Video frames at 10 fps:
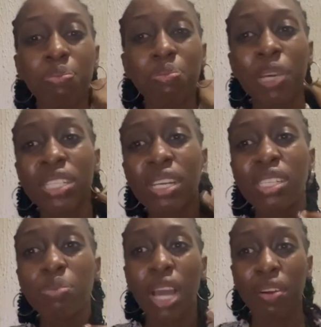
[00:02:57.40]

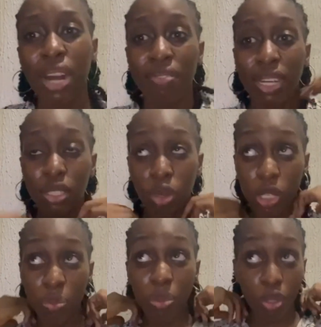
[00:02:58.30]
patients may arrive at the
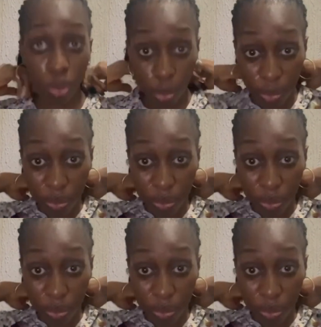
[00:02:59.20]
hospital